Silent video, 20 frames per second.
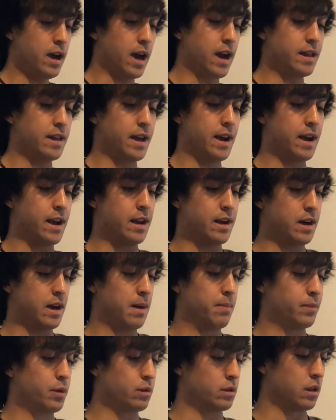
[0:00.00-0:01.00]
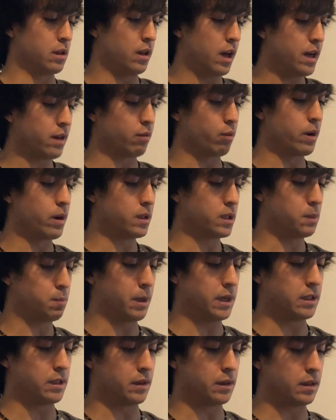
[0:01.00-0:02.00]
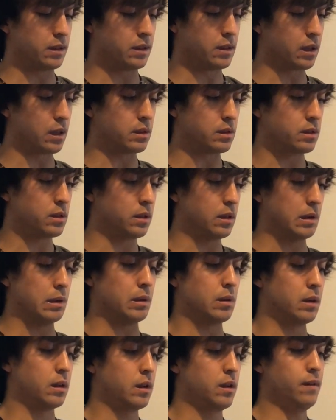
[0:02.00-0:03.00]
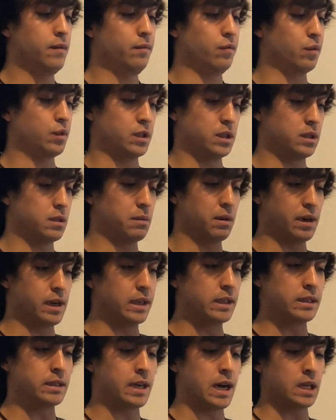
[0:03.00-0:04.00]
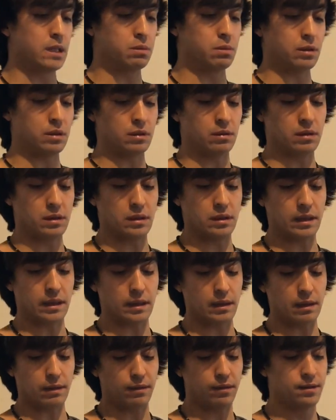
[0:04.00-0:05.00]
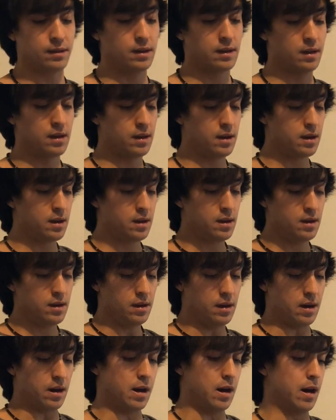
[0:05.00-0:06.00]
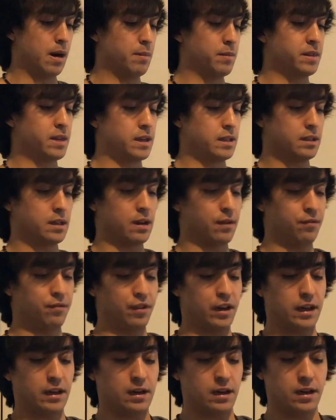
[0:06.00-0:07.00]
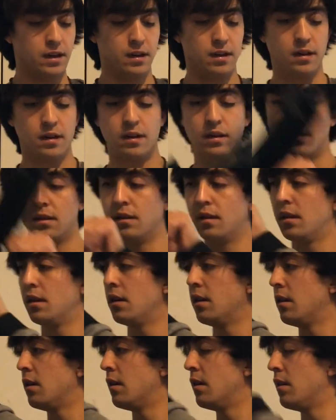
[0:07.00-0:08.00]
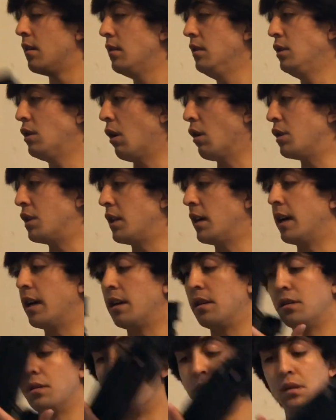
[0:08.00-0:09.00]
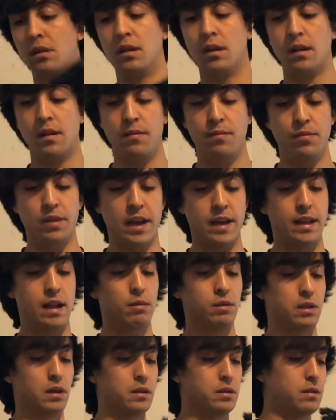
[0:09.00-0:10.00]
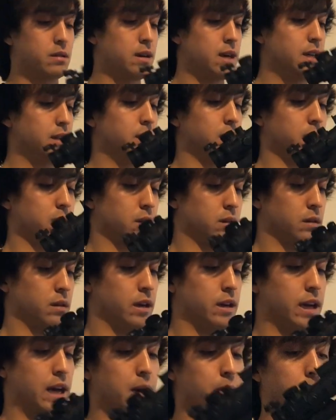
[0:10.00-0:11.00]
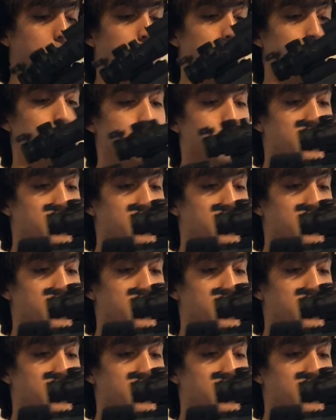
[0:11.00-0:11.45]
And then there's a lot of rail space on these guns too, for just about any attachment you can think of. And then it's got a fake charging handle. And then what's also nice, it's also got an ambi